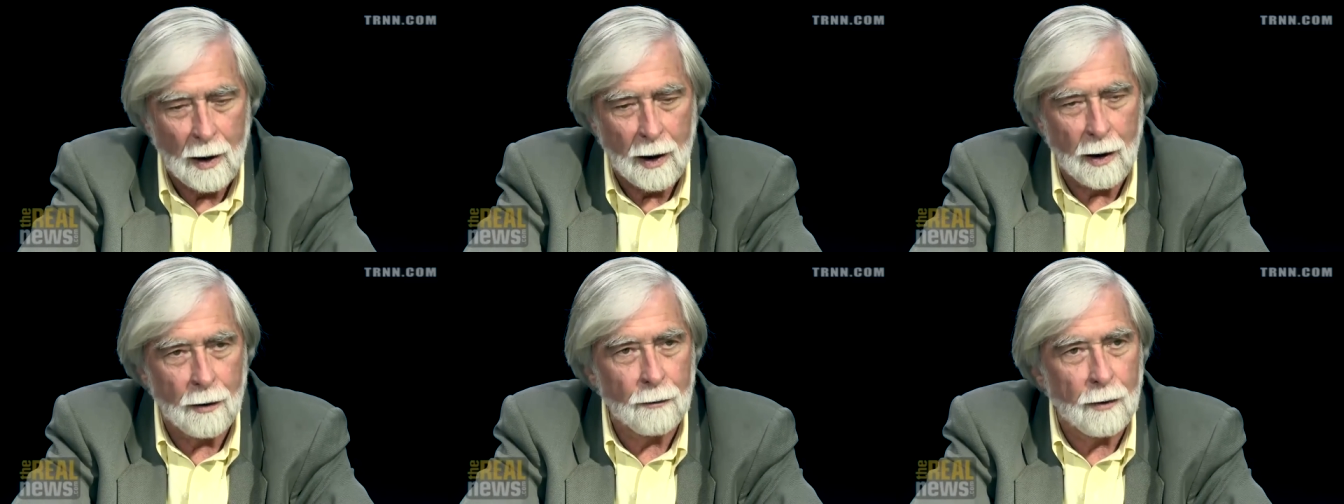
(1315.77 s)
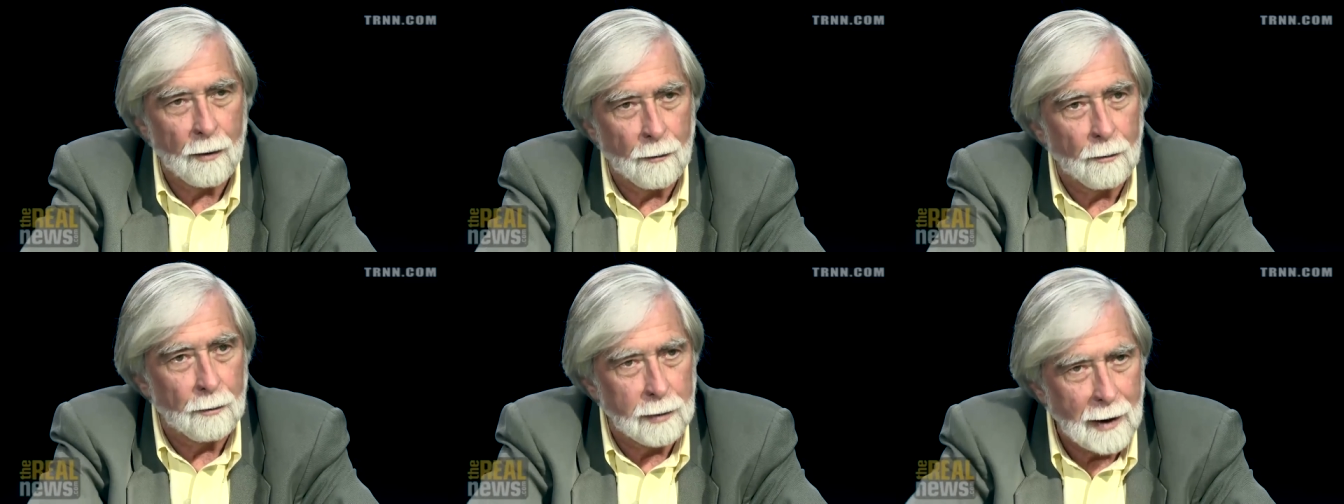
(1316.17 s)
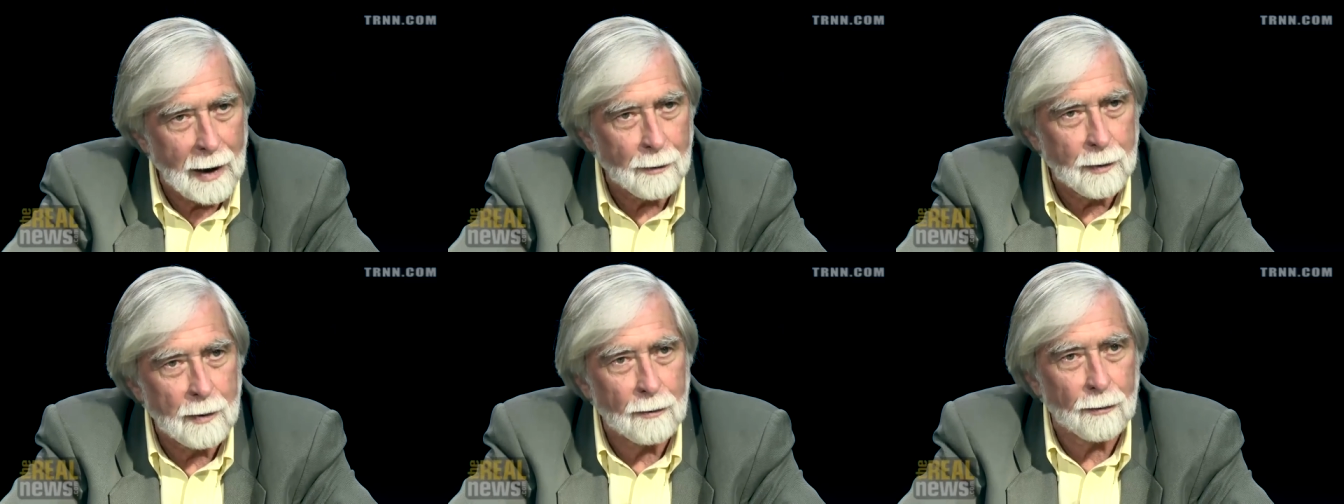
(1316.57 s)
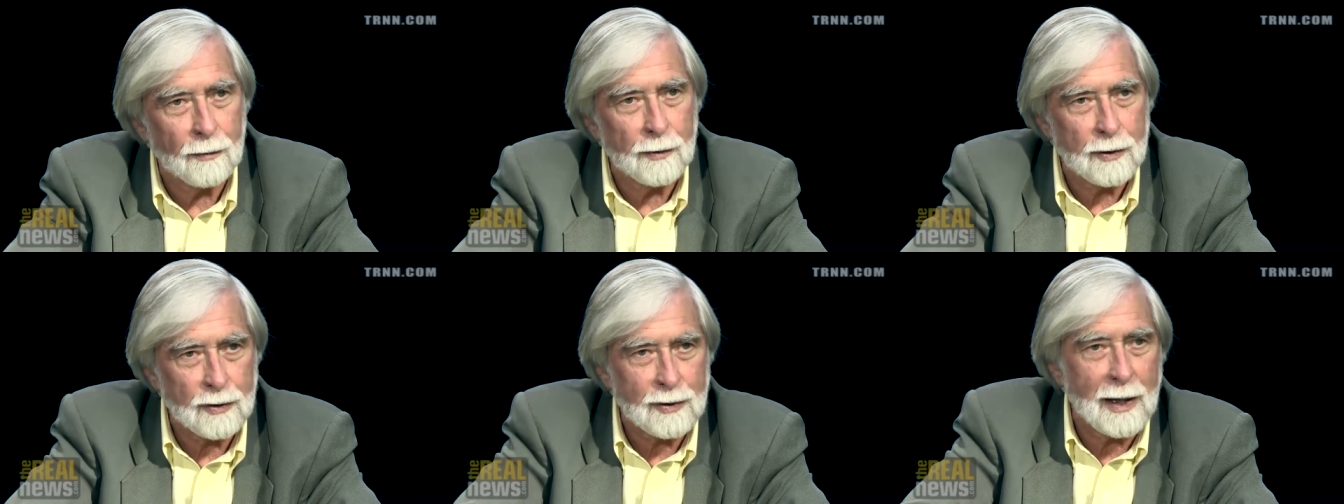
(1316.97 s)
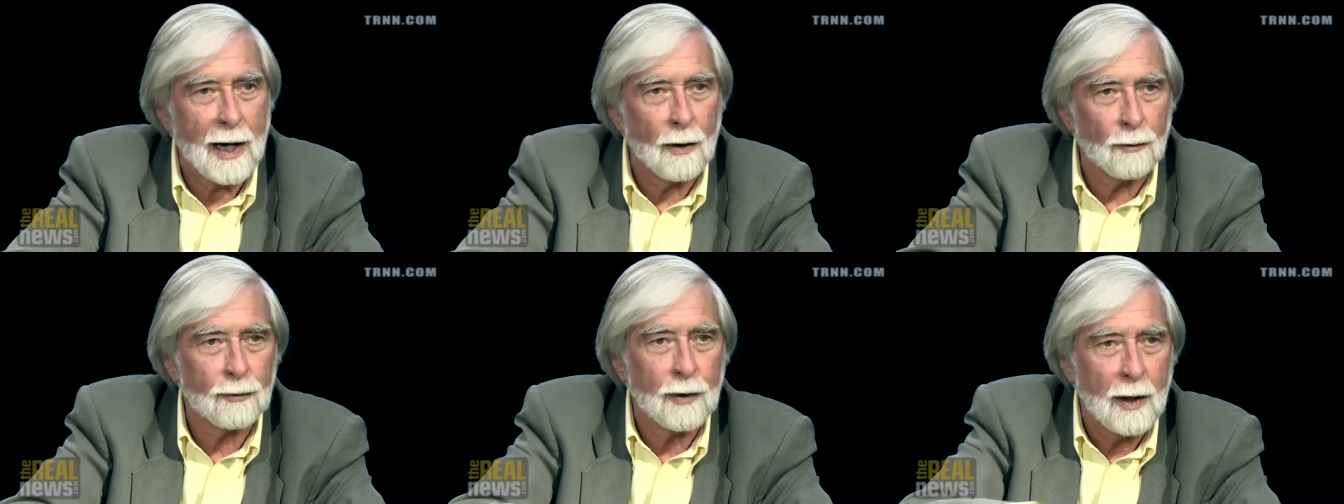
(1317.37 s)
of, of black people from the
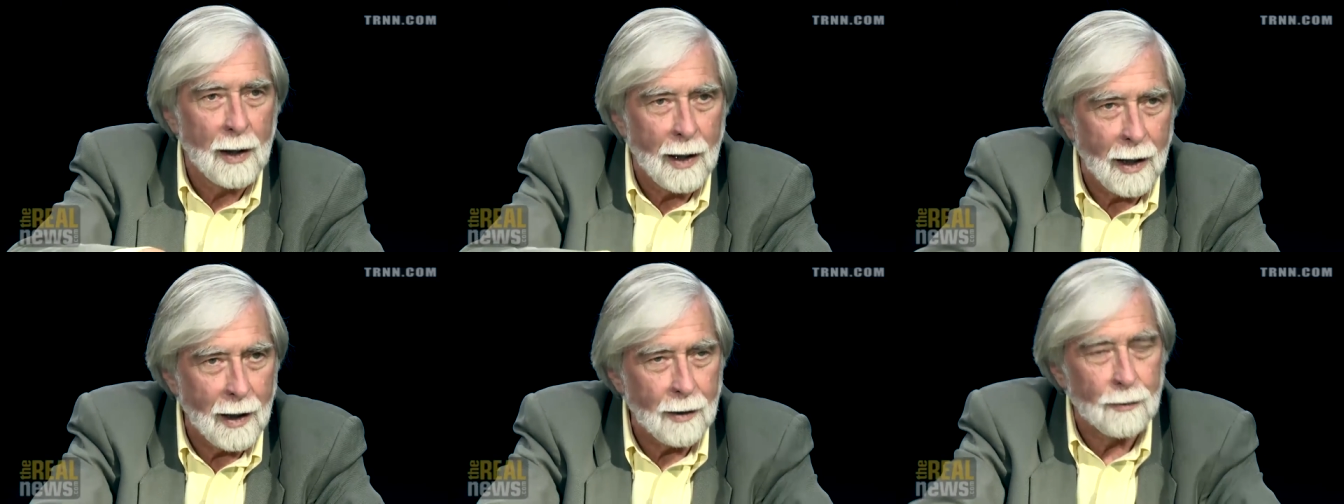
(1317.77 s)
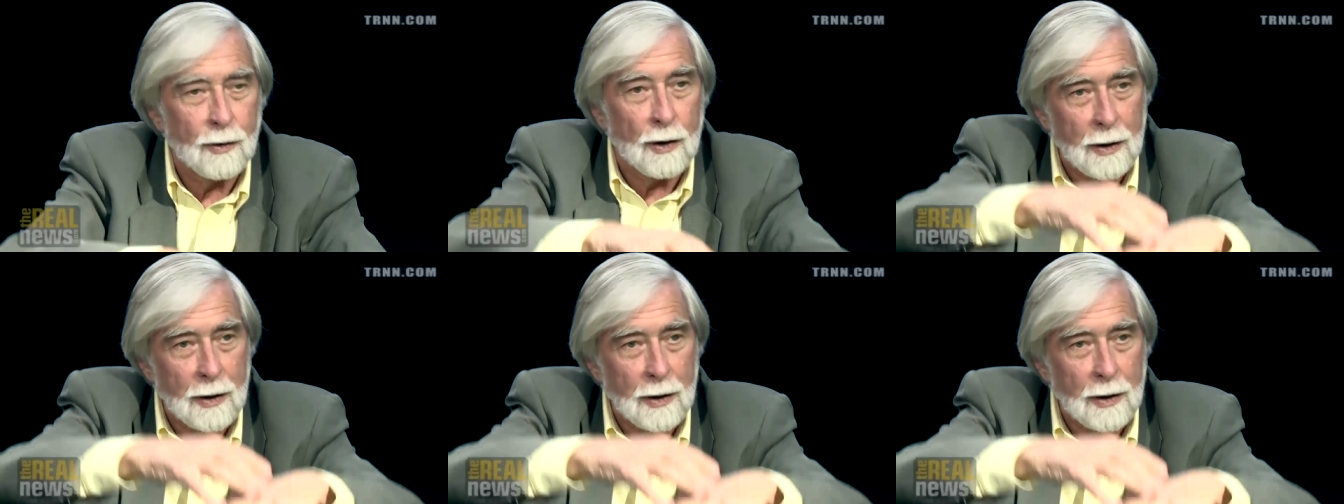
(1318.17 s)
South and the